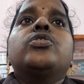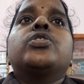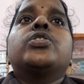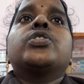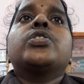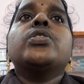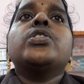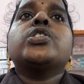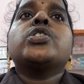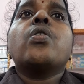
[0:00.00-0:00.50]

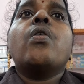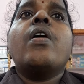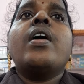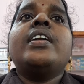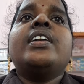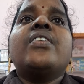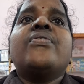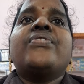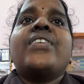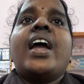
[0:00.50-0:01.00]
To
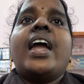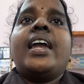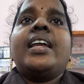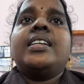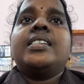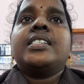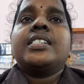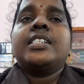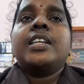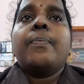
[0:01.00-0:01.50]
sort
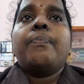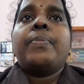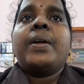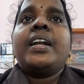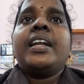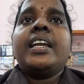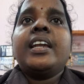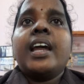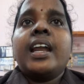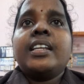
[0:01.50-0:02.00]
files
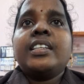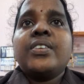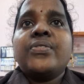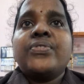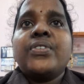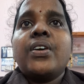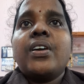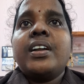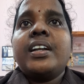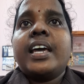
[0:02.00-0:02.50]
depending on the
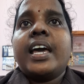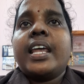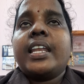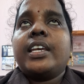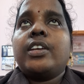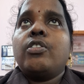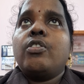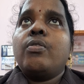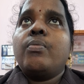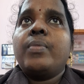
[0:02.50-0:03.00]
folder,
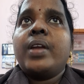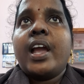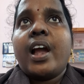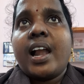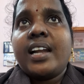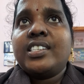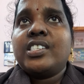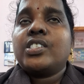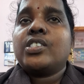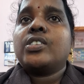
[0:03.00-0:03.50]
you may
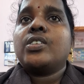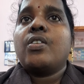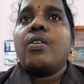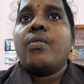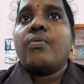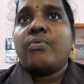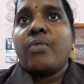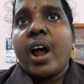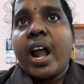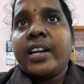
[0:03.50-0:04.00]
also
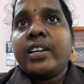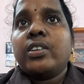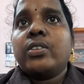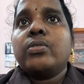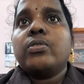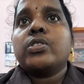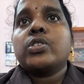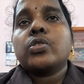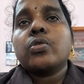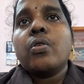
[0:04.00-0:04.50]
want
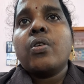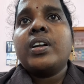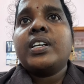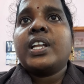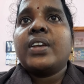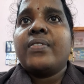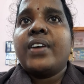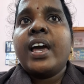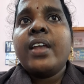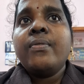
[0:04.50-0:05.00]
to
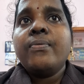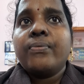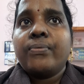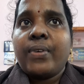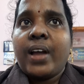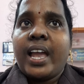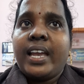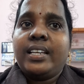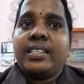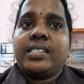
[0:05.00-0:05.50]
sort your
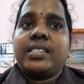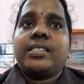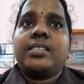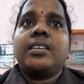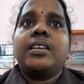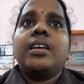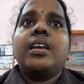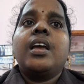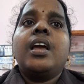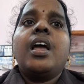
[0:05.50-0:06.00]
files.
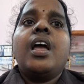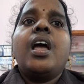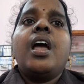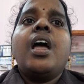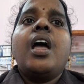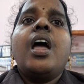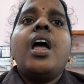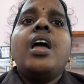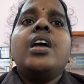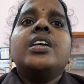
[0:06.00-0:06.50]

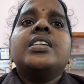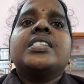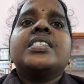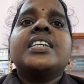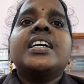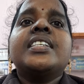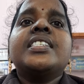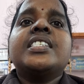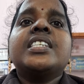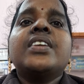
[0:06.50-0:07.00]

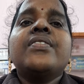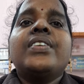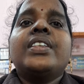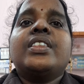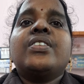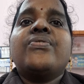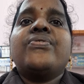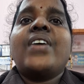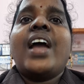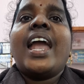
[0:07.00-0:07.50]
Searching
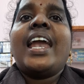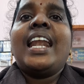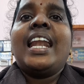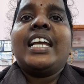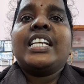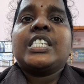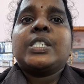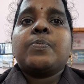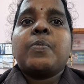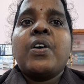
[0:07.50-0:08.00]
with the File
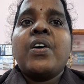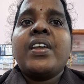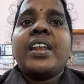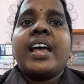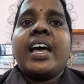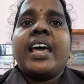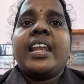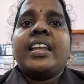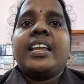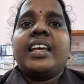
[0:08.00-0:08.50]

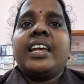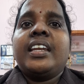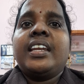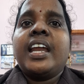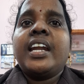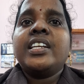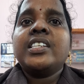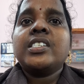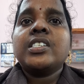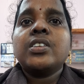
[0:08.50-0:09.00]
Explorer. In
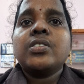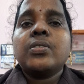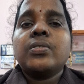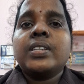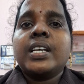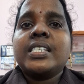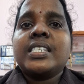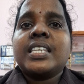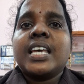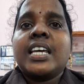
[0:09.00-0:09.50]
addition to
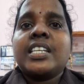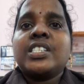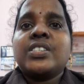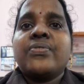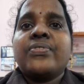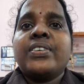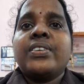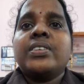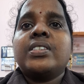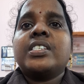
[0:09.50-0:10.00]
the search
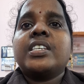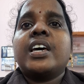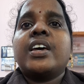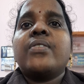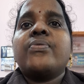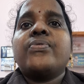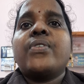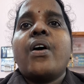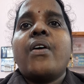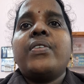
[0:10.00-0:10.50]
feature
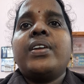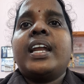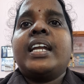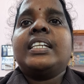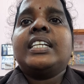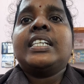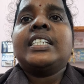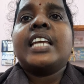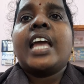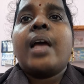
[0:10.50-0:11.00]
found
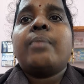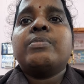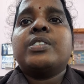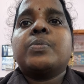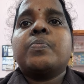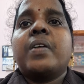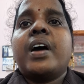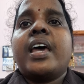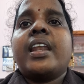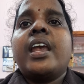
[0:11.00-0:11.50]
on the Jams
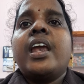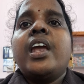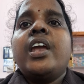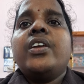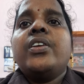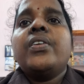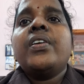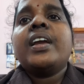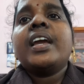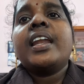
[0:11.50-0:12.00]
bar,
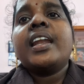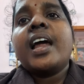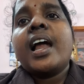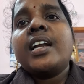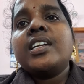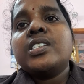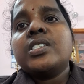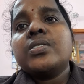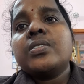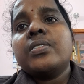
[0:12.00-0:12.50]
you can
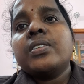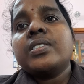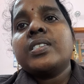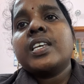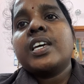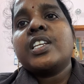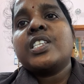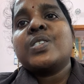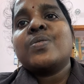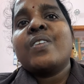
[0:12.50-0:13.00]
also
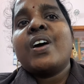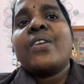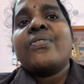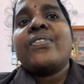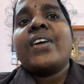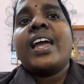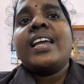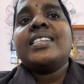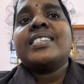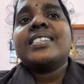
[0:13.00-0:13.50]
search for
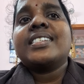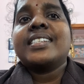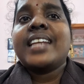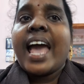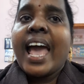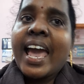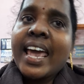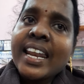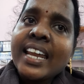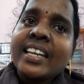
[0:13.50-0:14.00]
files
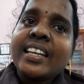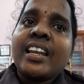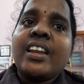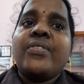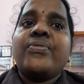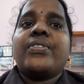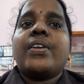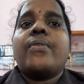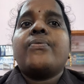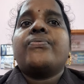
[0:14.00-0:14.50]

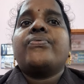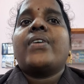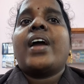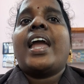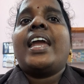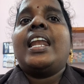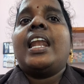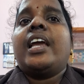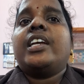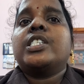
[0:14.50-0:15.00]
directly from
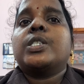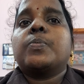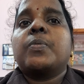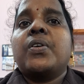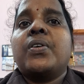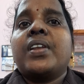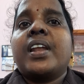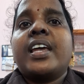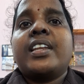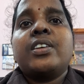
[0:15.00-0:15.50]
File
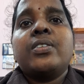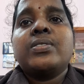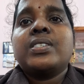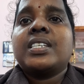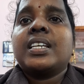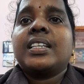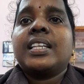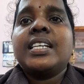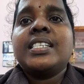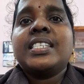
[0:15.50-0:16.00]
Explorer
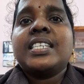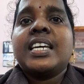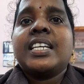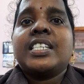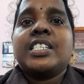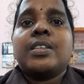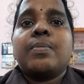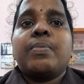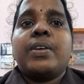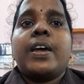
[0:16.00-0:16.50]
using the
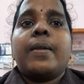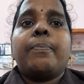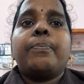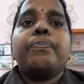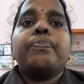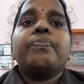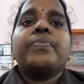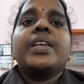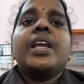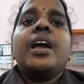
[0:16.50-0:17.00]
search bar.
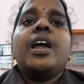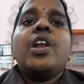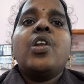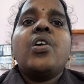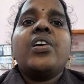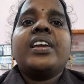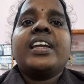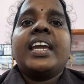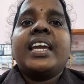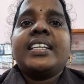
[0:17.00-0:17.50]

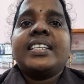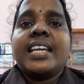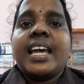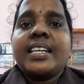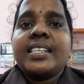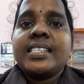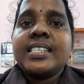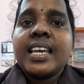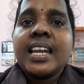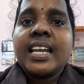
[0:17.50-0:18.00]
Locate
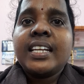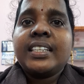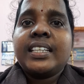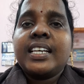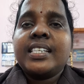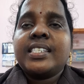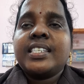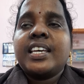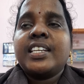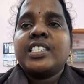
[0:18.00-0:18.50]
and select
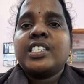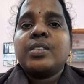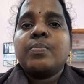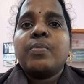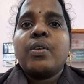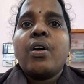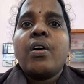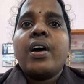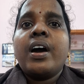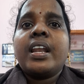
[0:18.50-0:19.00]
the search
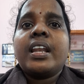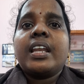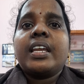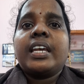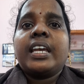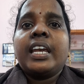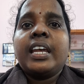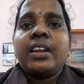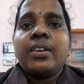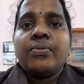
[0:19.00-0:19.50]
bar
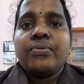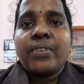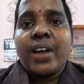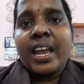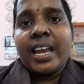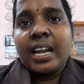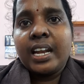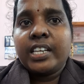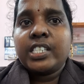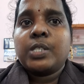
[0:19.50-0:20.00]
in
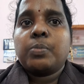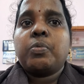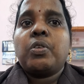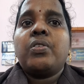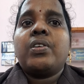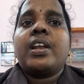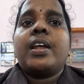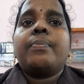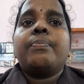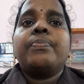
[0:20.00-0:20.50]
File
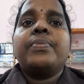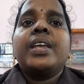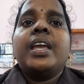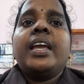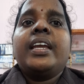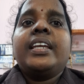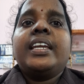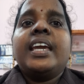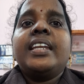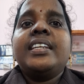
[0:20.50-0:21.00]
Explorer.
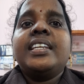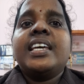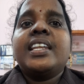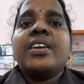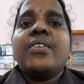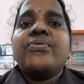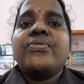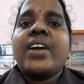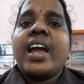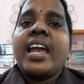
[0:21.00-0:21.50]
Enter
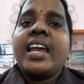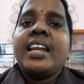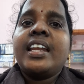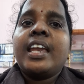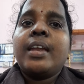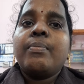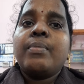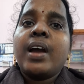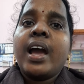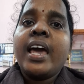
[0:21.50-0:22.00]
a file
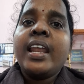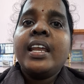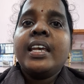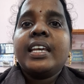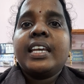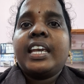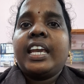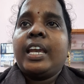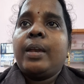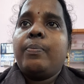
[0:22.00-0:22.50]
name or
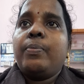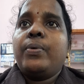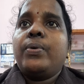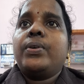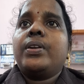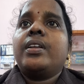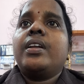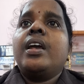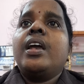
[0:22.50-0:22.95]
keyboard.